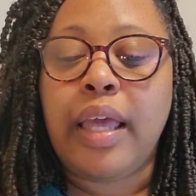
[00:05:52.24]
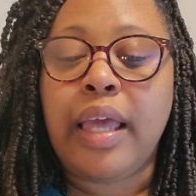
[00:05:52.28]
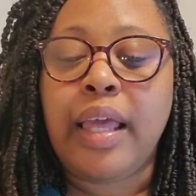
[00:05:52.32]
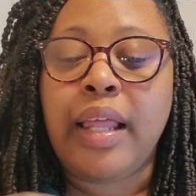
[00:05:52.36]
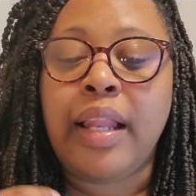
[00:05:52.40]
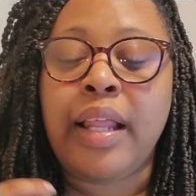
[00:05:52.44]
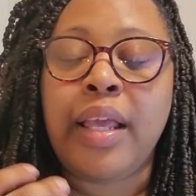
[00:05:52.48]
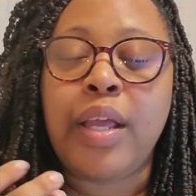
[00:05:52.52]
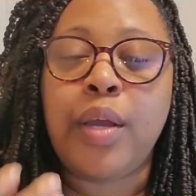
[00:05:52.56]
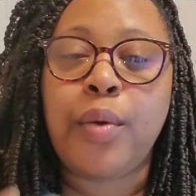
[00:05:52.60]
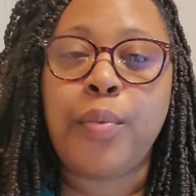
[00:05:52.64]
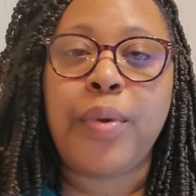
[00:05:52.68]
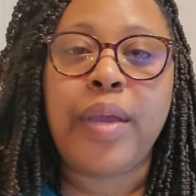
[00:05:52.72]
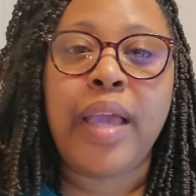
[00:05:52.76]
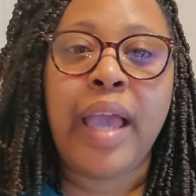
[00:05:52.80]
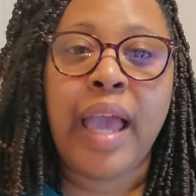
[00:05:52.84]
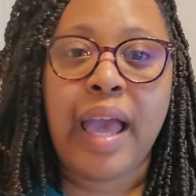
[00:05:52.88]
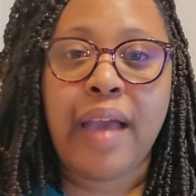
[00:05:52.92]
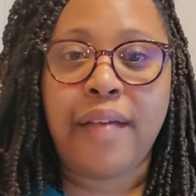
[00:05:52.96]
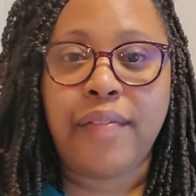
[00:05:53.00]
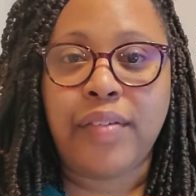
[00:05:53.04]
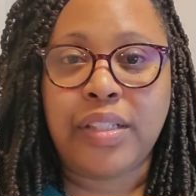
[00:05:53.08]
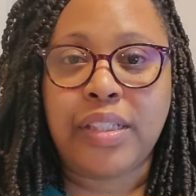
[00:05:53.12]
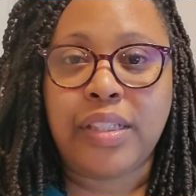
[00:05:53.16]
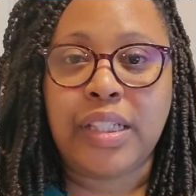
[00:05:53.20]
And here we
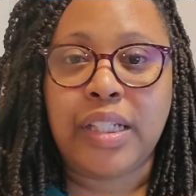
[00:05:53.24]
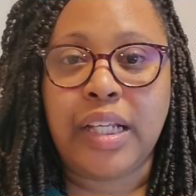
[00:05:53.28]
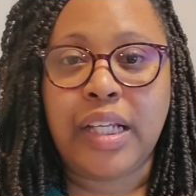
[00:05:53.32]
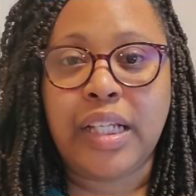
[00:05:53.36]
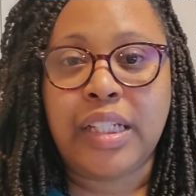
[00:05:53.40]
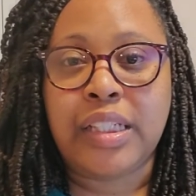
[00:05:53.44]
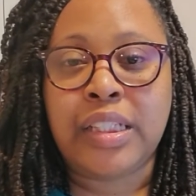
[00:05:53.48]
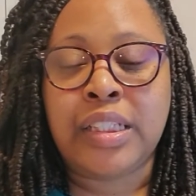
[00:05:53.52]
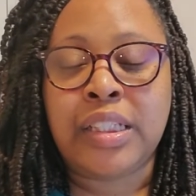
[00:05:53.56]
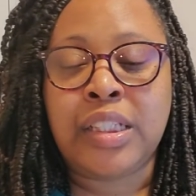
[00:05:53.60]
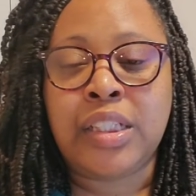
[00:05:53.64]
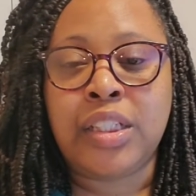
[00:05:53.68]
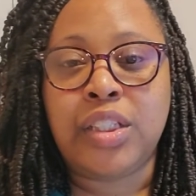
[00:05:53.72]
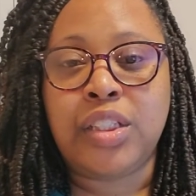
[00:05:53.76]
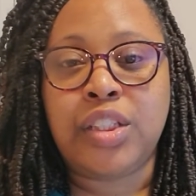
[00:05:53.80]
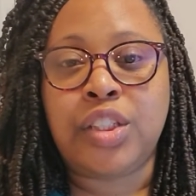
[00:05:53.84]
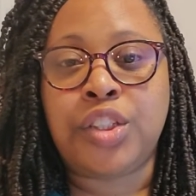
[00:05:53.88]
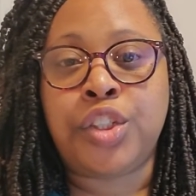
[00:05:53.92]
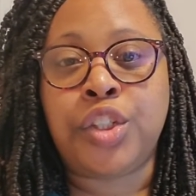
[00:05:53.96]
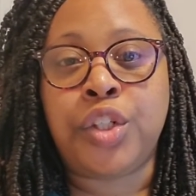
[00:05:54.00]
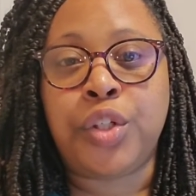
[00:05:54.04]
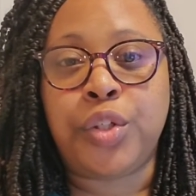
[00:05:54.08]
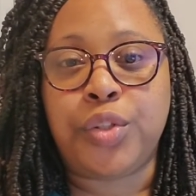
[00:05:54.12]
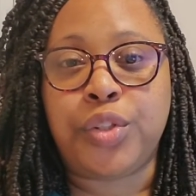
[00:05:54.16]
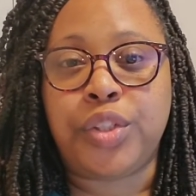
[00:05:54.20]
have in today's
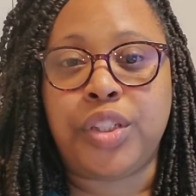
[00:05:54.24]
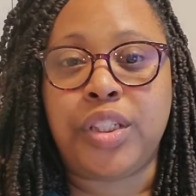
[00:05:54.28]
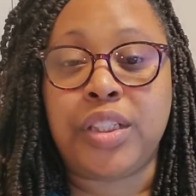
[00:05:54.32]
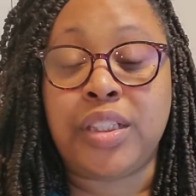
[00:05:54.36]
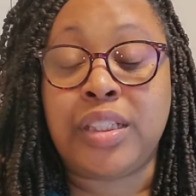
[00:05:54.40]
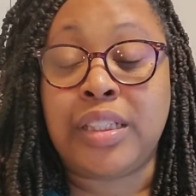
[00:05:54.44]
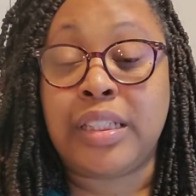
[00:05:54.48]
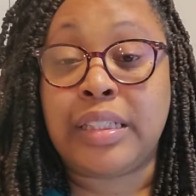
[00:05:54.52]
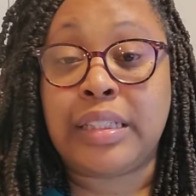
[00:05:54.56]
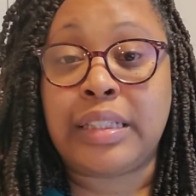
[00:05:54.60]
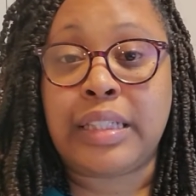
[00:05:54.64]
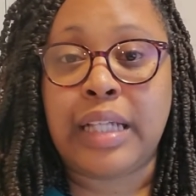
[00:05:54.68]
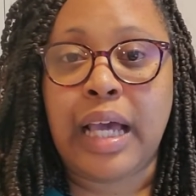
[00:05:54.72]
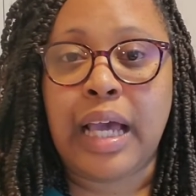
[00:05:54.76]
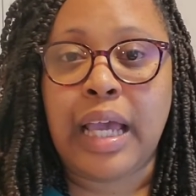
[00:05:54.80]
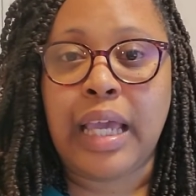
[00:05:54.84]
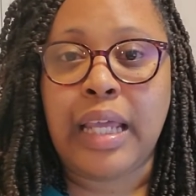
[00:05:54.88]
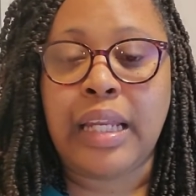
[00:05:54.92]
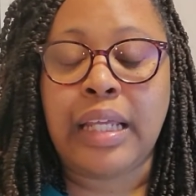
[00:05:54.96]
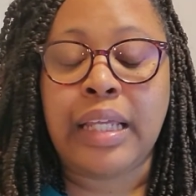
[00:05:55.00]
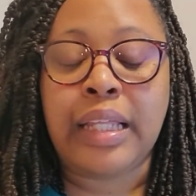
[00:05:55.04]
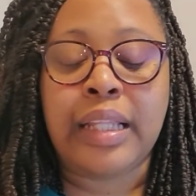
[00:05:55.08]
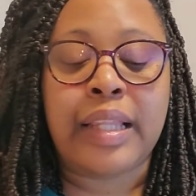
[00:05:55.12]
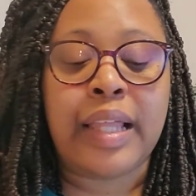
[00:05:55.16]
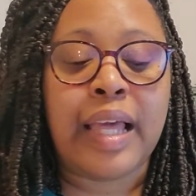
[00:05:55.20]
church and
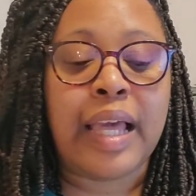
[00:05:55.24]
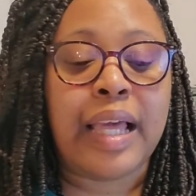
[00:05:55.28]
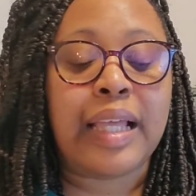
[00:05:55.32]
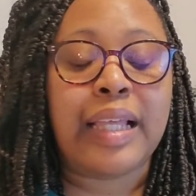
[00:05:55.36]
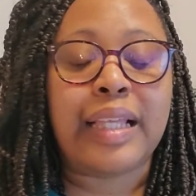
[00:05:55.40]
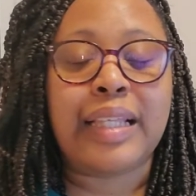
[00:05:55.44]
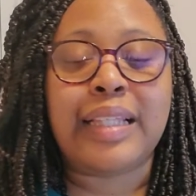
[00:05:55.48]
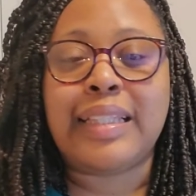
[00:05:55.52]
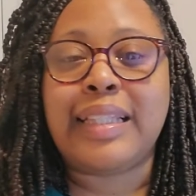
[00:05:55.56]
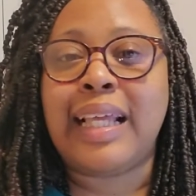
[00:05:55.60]
society that